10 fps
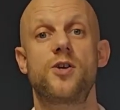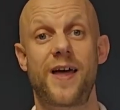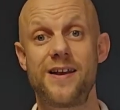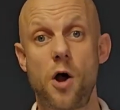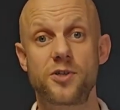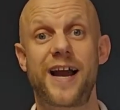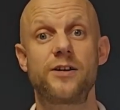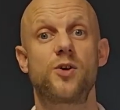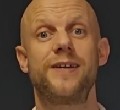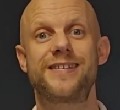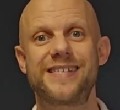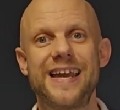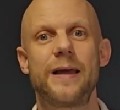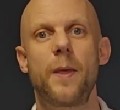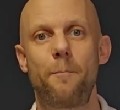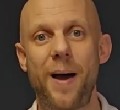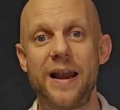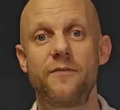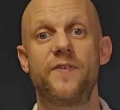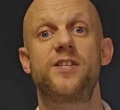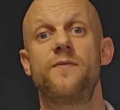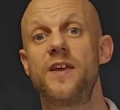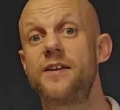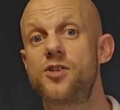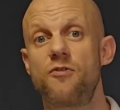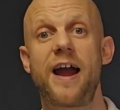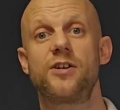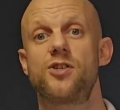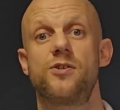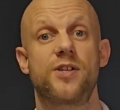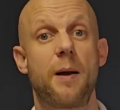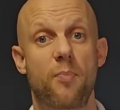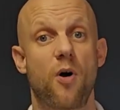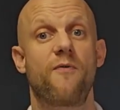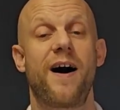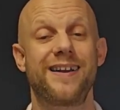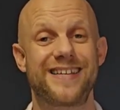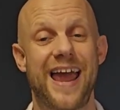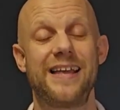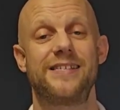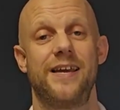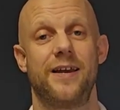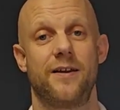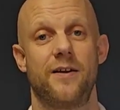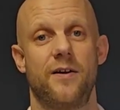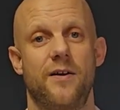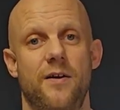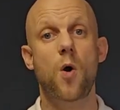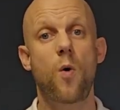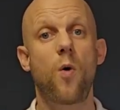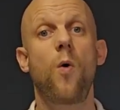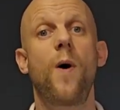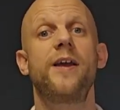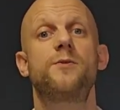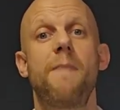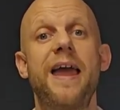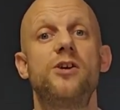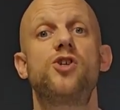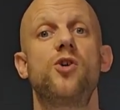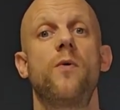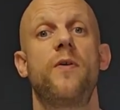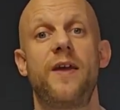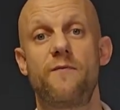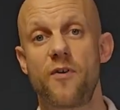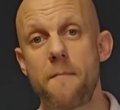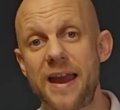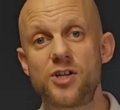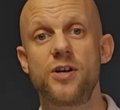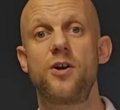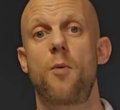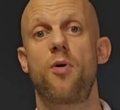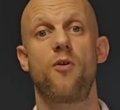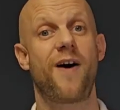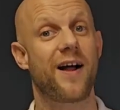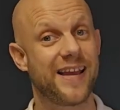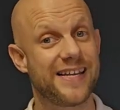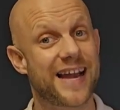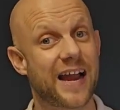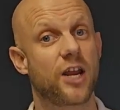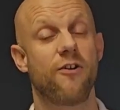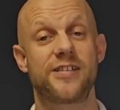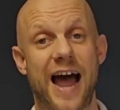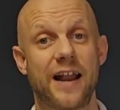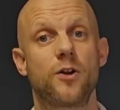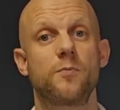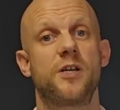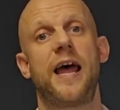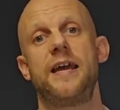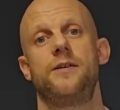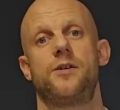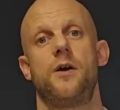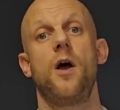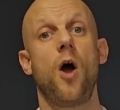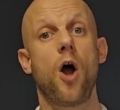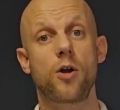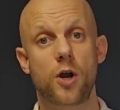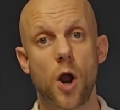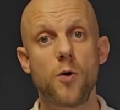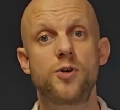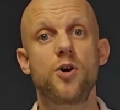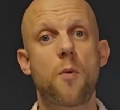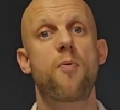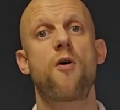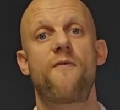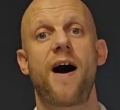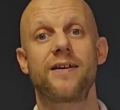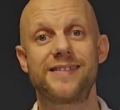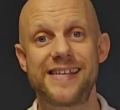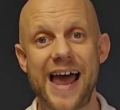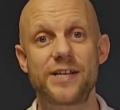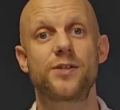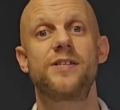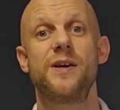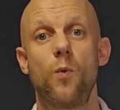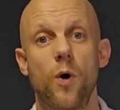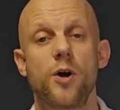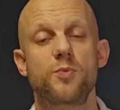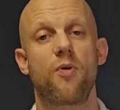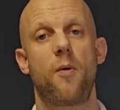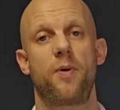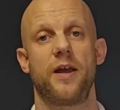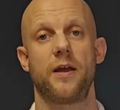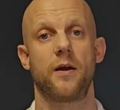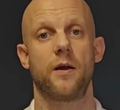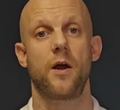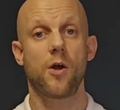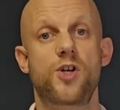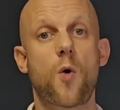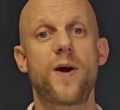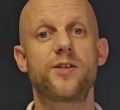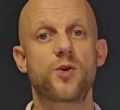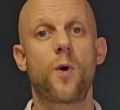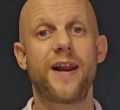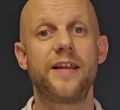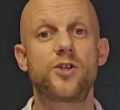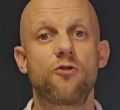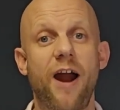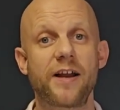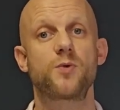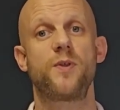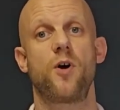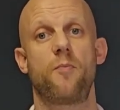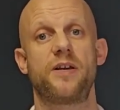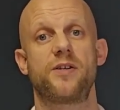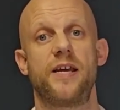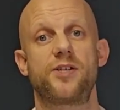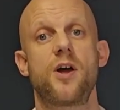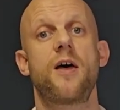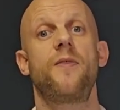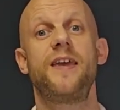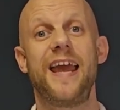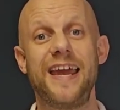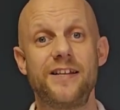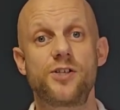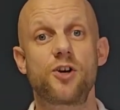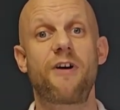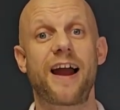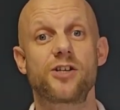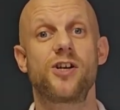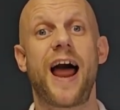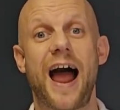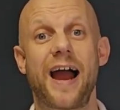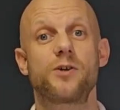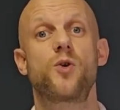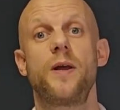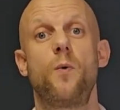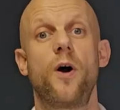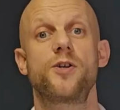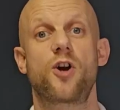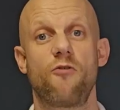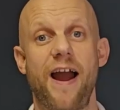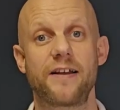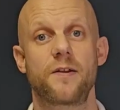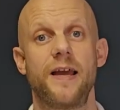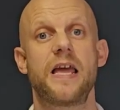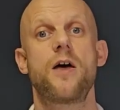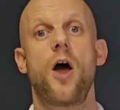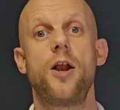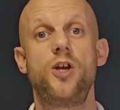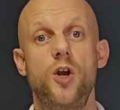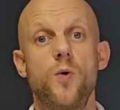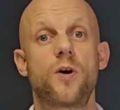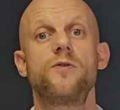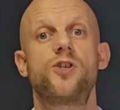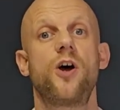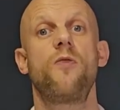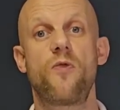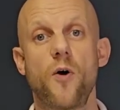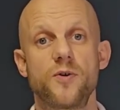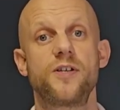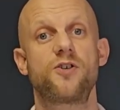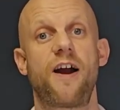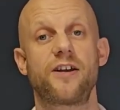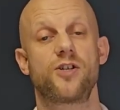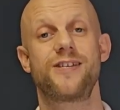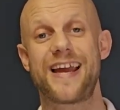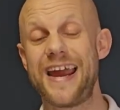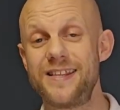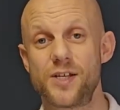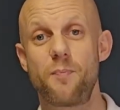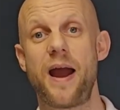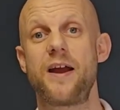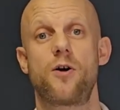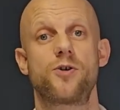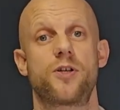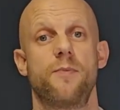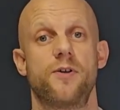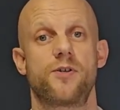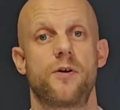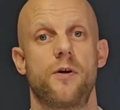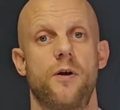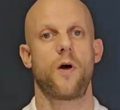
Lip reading: So they're not actually seeing the benefit of the interactions their profile is getting. So always make sure that the information in your profile is accurate and up to date, and go to your profile and test that it works properly. So when someone interacts with your business, the interaction actually works correctly and you can turn those interactions into paying customers.